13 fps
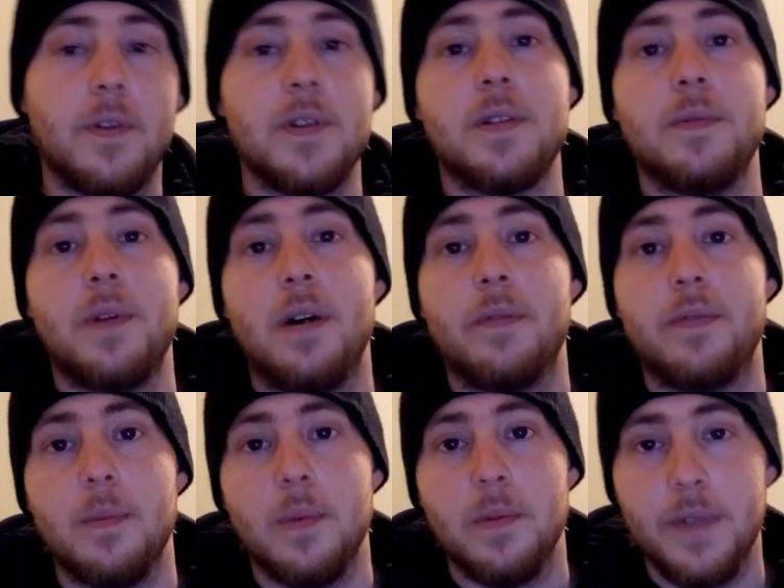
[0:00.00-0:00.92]
First of all,
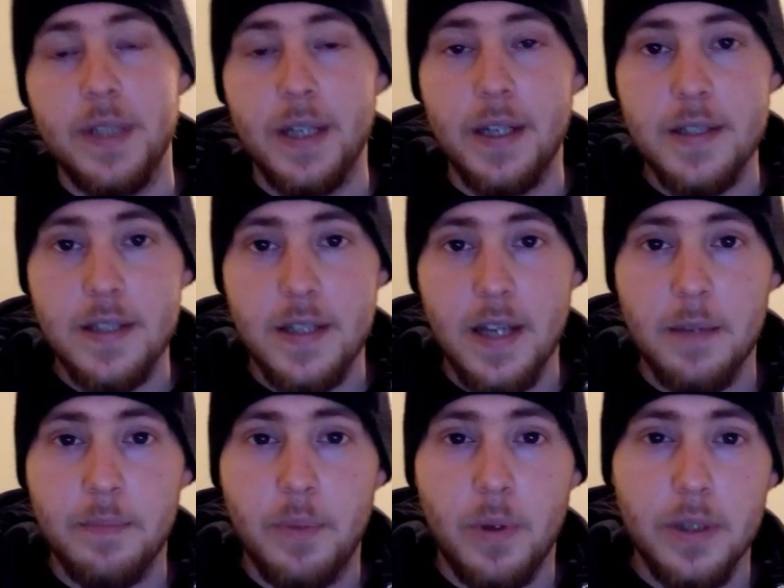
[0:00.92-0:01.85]
from a vegan
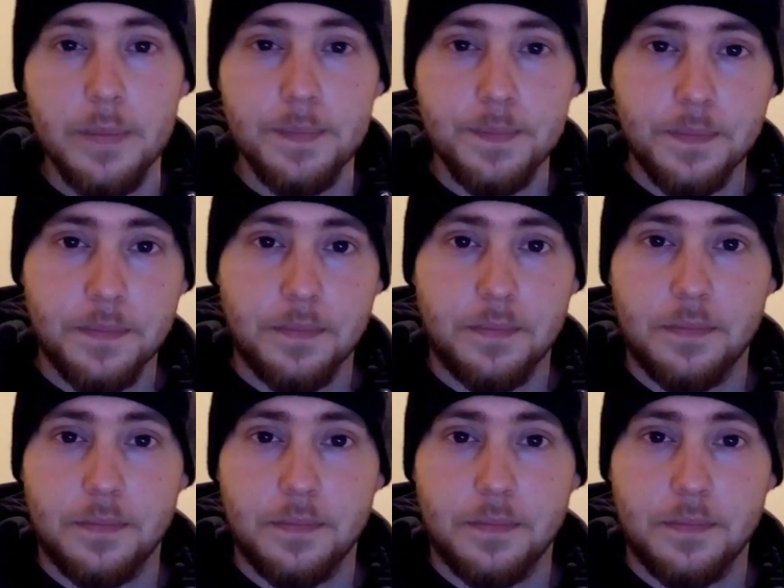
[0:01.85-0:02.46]
standpoint,